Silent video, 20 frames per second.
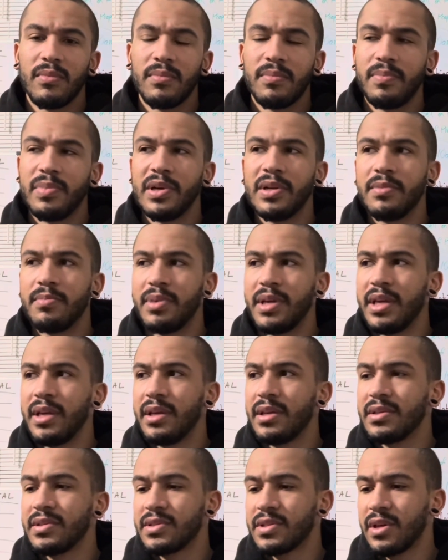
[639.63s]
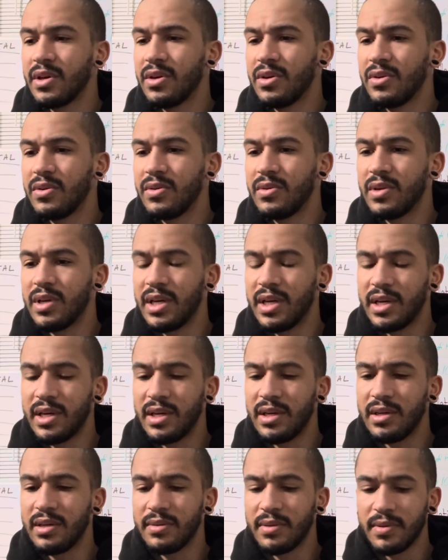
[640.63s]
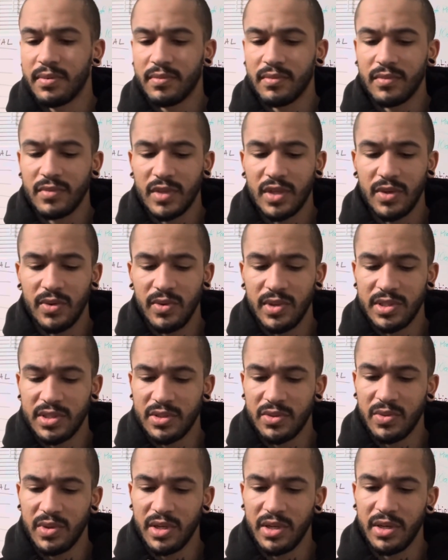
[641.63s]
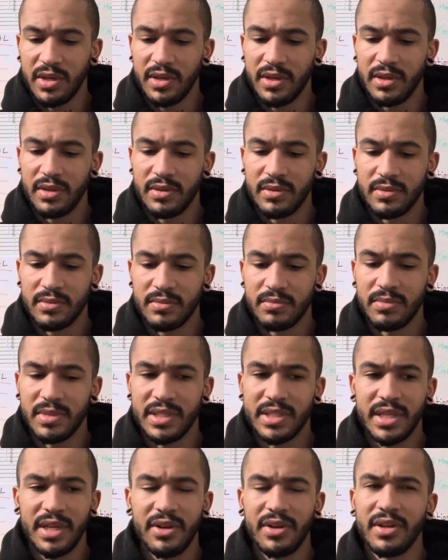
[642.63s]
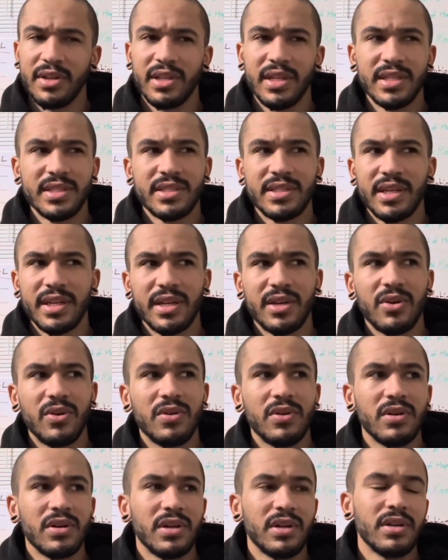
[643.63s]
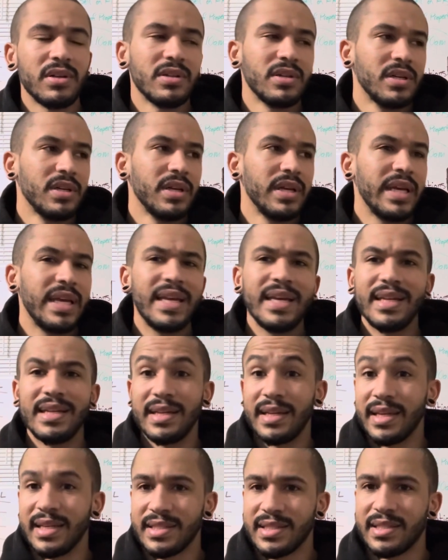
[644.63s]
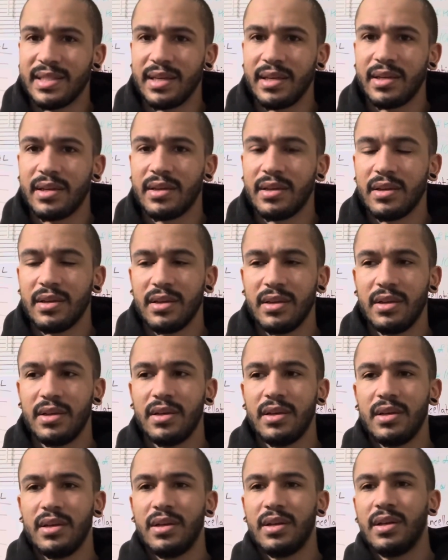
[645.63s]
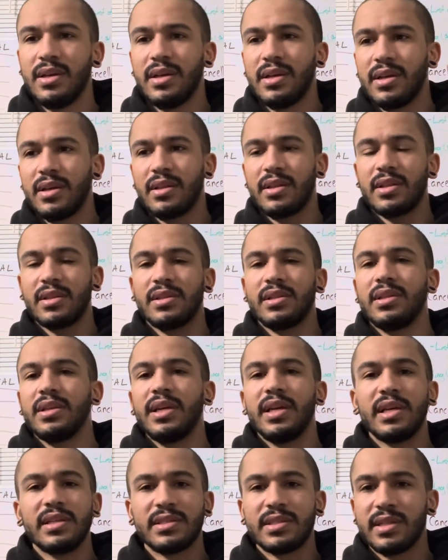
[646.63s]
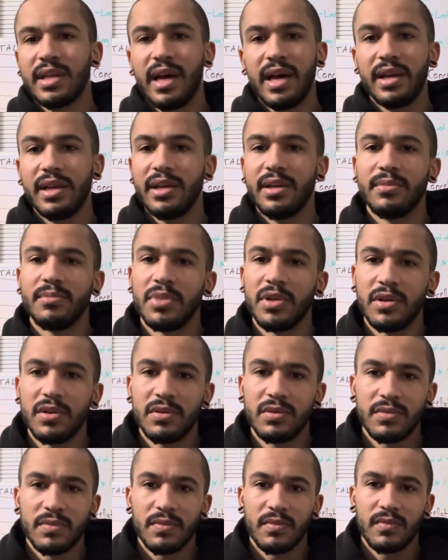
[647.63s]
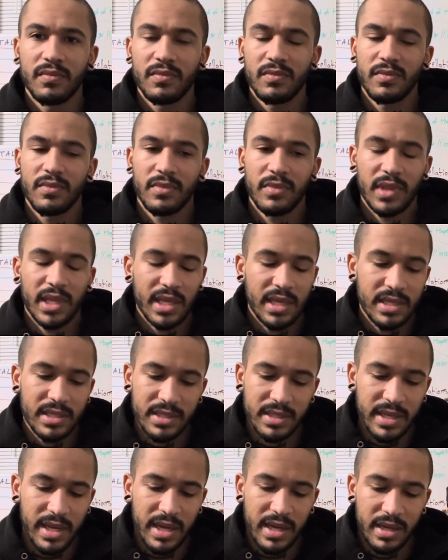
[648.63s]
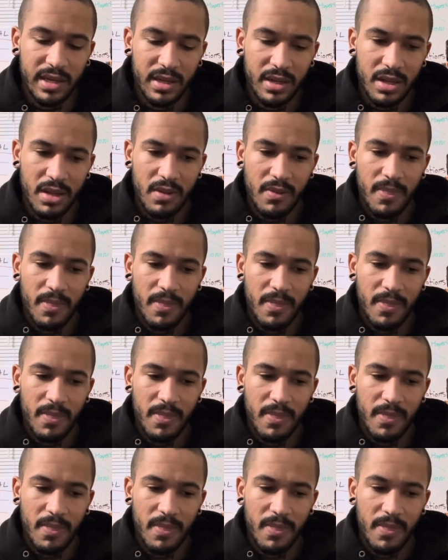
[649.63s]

But being so, what's the word? Materialistic or hedonistic. It's not it, bro. It's not it.